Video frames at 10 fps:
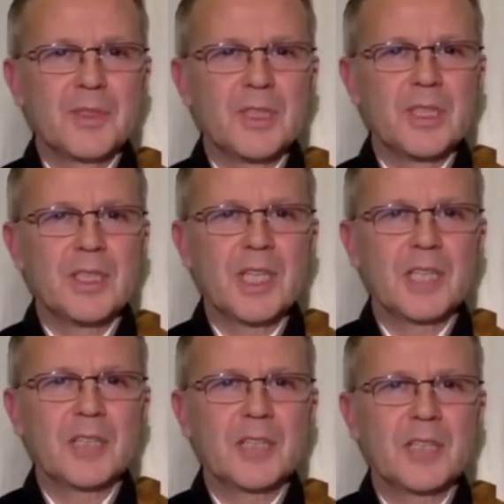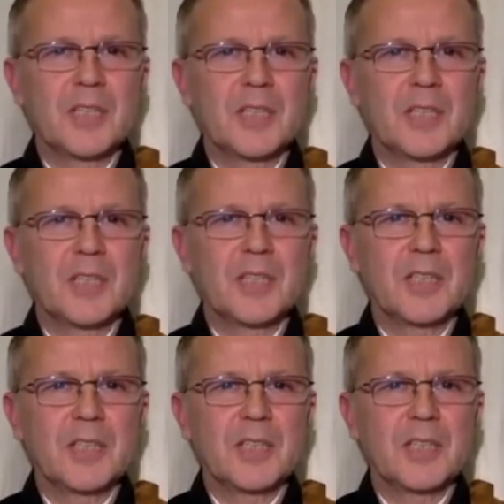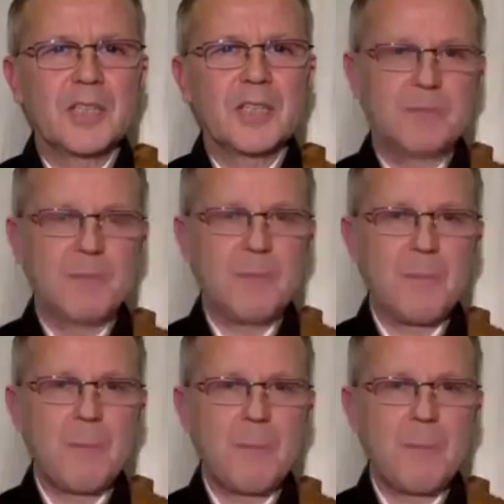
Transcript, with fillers: it had such an impact on me